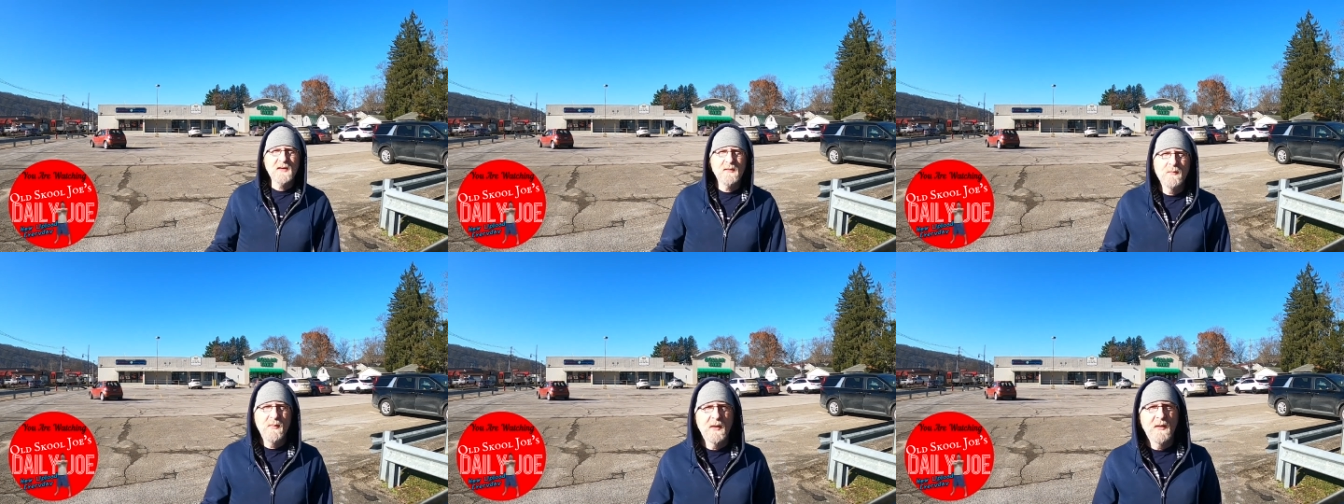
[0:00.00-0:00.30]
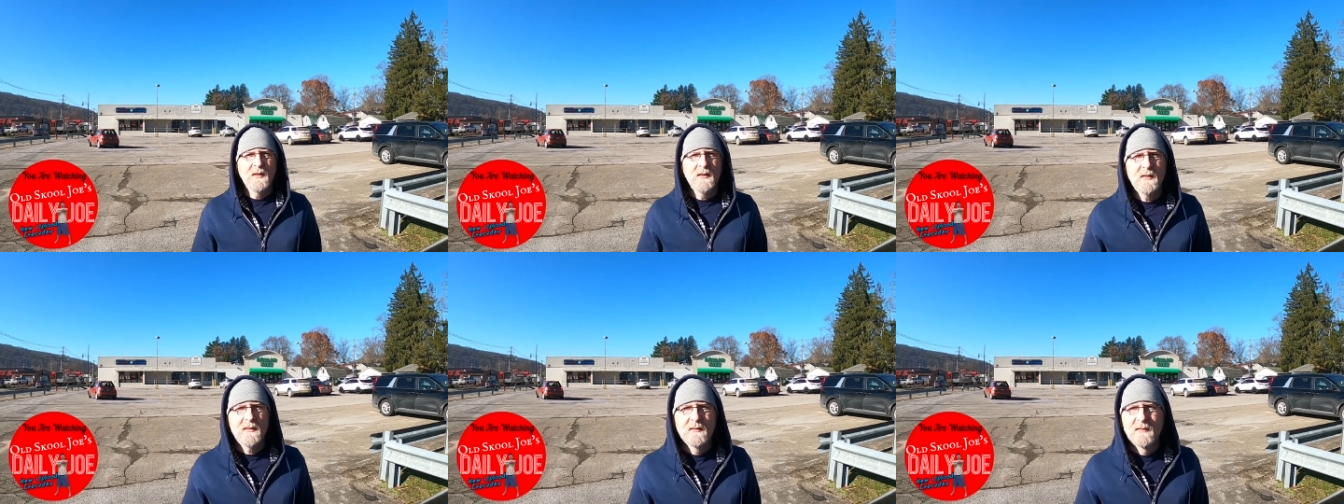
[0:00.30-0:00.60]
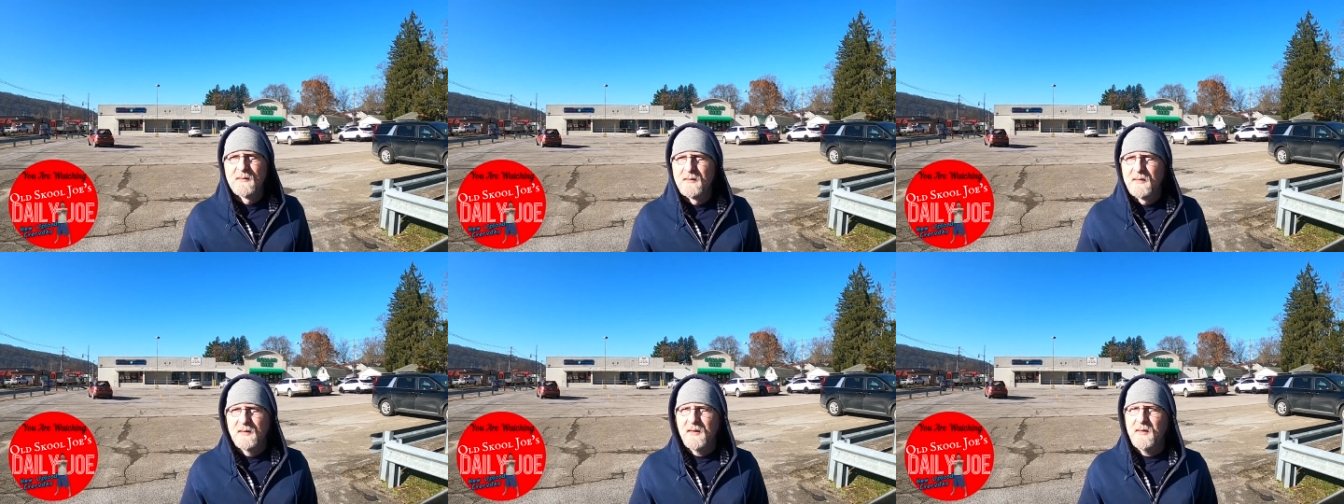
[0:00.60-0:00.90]
anybody
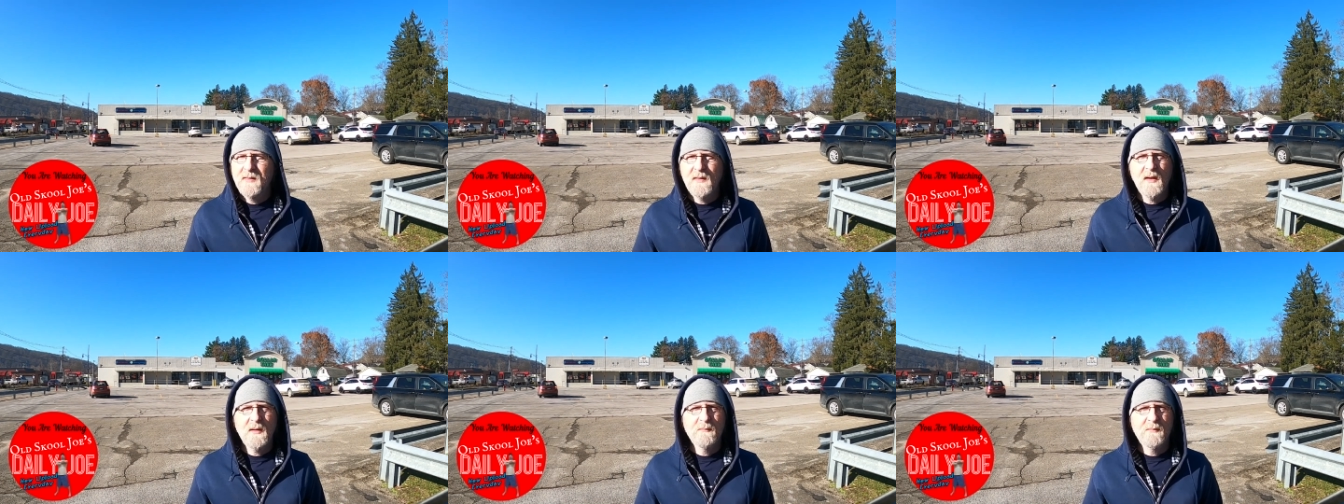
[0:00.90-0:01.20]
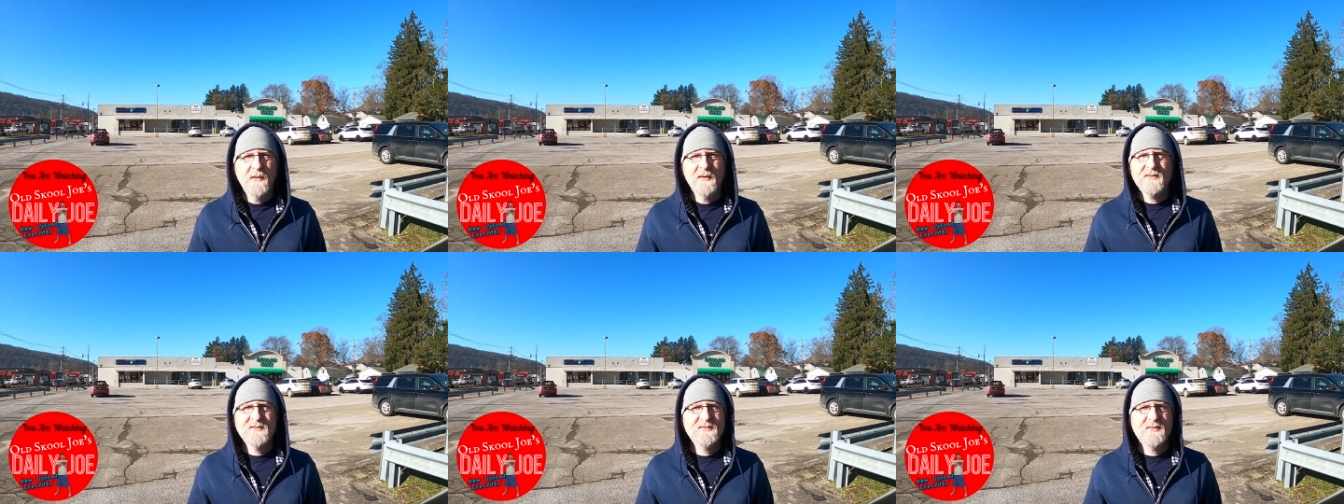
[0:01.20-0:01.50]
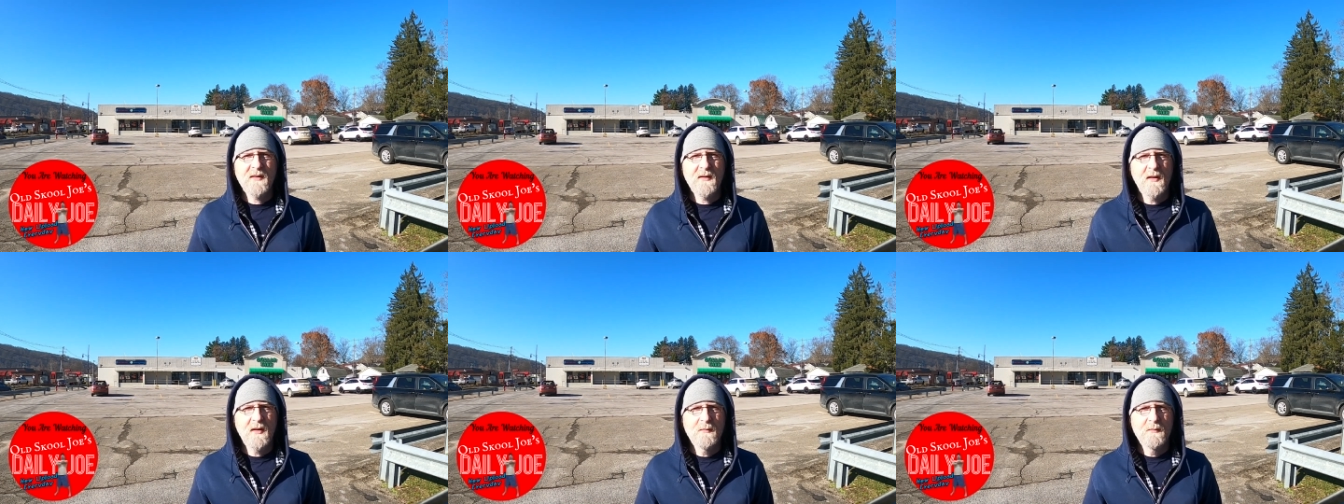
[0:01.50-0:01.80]
in that bus
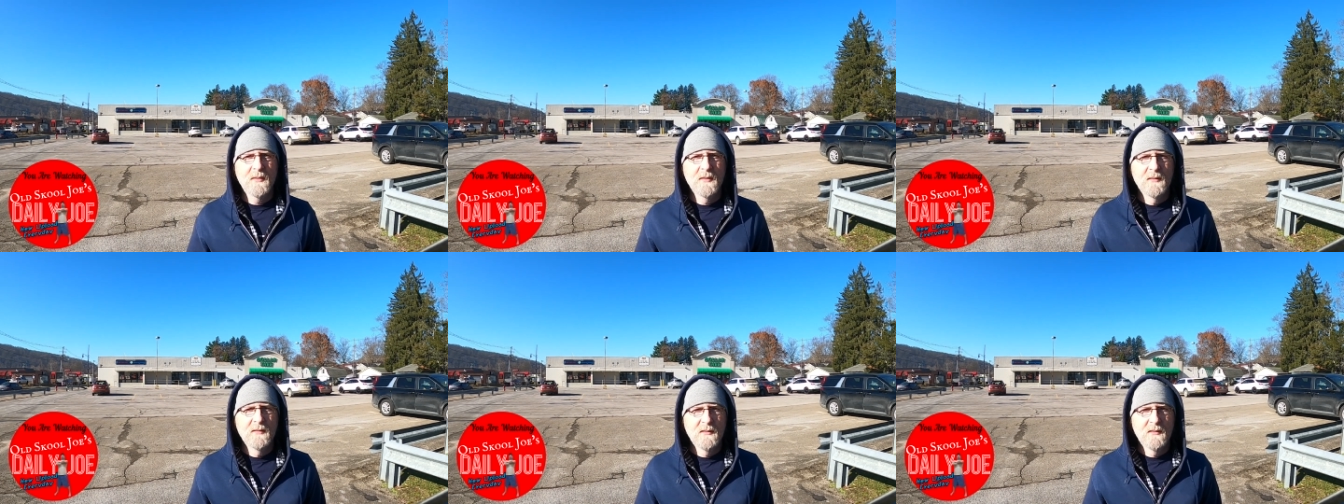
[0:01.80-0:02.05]
stop.